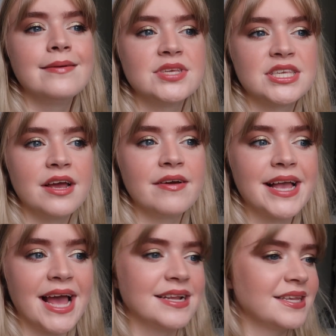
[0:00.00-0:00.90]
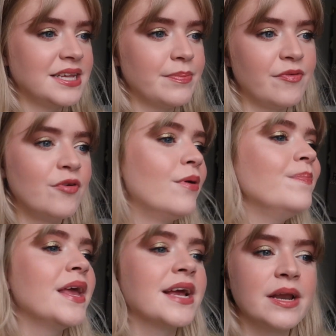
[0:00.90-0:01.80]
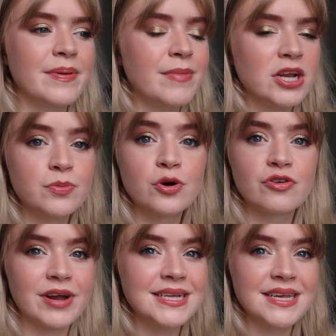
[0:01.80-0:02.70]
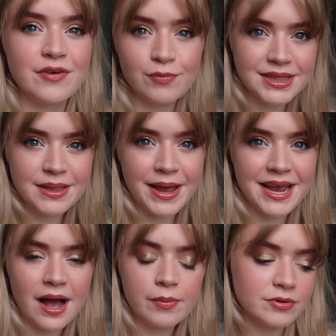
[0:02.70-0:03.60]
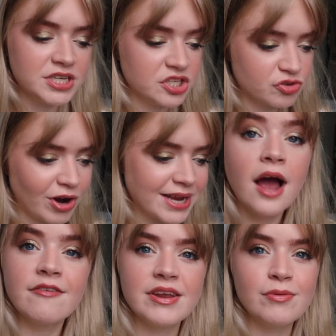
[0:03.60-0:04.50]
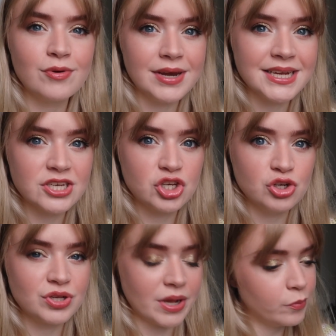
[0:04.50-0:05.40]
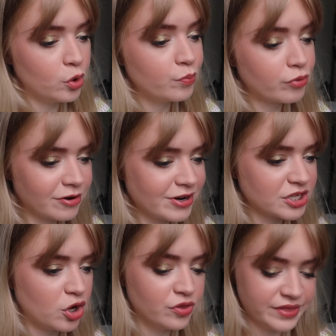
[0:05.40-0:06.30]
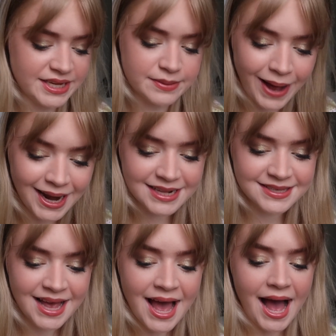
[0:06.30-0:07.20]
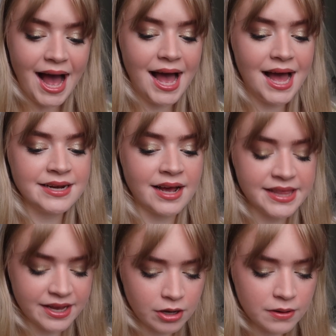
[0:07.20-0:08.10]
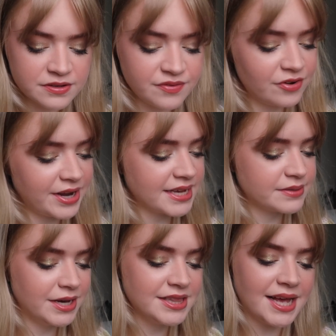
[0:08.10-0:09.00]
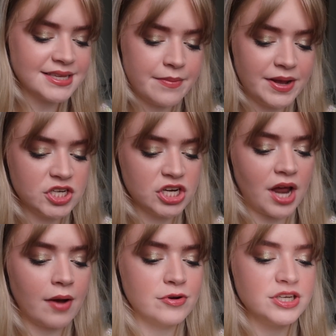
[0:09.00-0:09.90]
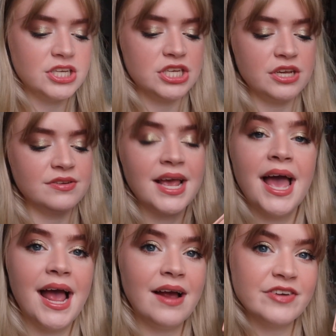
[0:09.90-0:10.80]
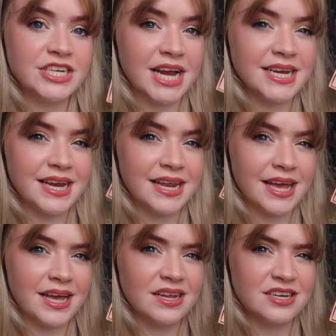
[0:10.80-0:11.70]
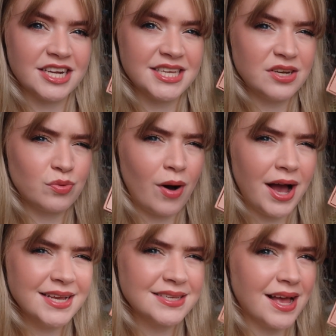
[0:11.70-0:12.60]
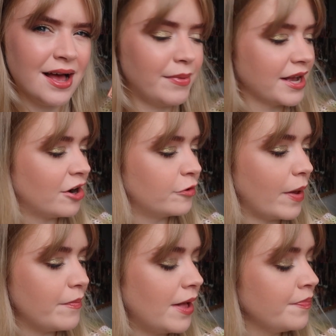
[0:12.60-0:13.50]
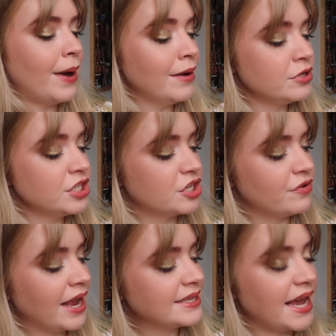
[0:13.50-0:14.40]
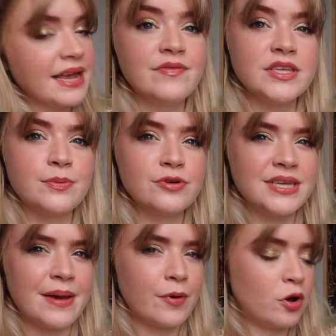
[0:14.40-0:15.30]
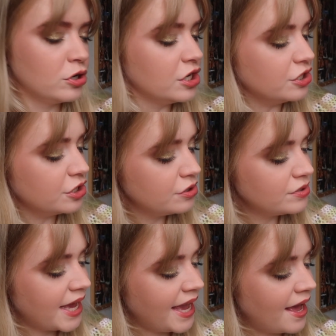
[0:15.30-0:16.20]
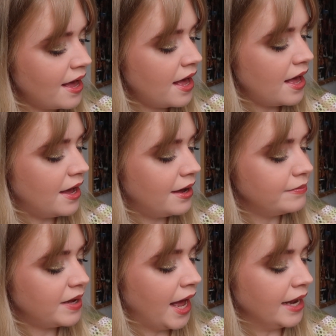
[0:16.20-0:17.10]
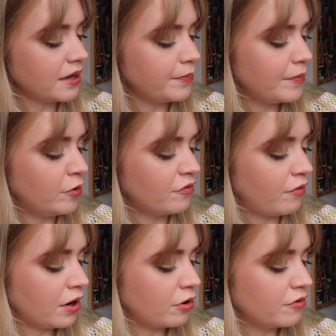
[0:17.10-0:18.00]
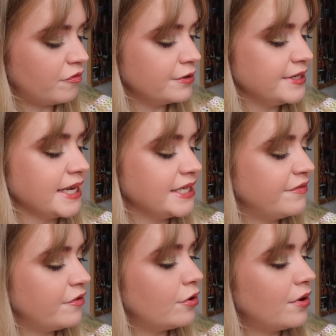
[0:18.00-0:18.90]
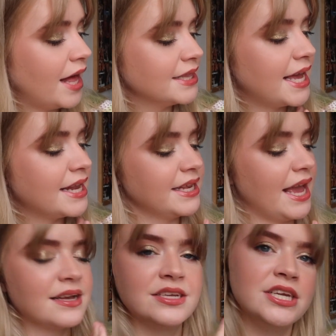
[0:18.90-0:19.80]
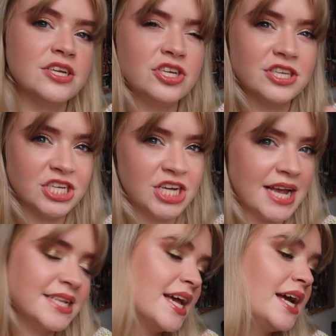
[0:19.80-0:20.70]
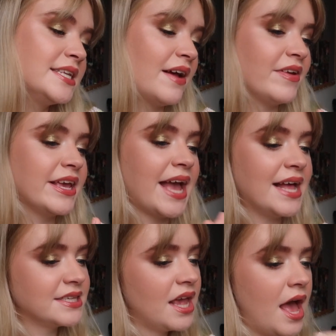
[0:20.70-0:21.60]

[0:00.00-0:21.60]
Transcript: so again, as I said before, going to be much more creative with the makeup, which is great. Hopefully will lead to some more progress on these palettes. And I think goals for next month, as I mentioned, I wanted to use every shade in here. Did I say twice? I can't remember, but I want to create a visible dip on Nude here, and a bit more of one on 1484, and then yeah, continue to use the shades. Definitely get